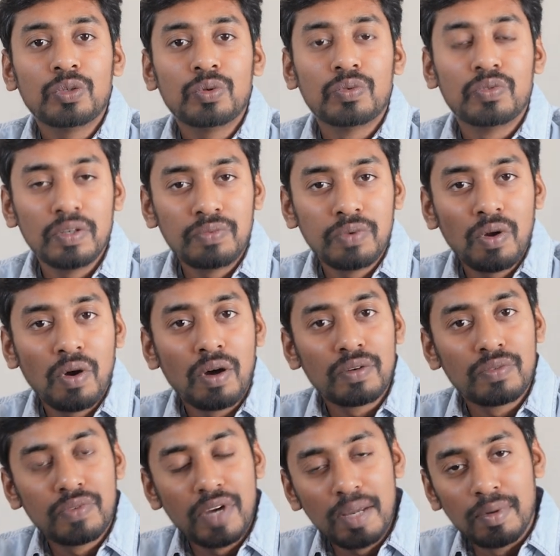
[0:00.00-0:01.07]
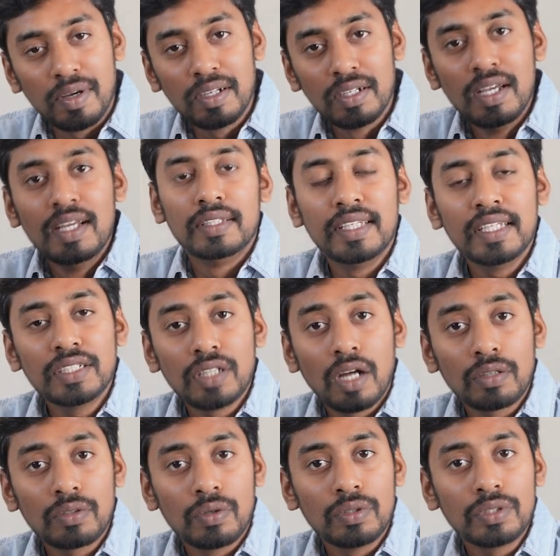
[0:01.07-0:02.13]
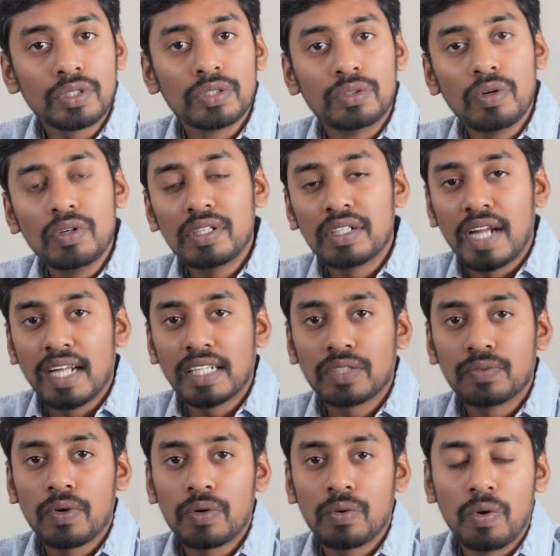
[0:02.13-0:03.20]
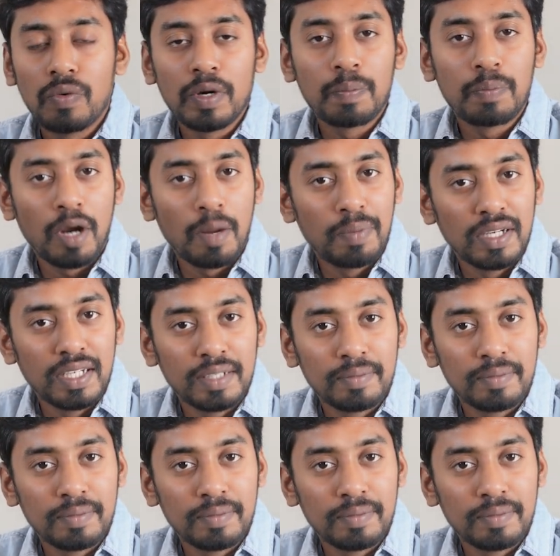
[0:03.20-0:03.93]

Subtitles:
to Webflow or Framer, these shortcodes don't transfer over properly,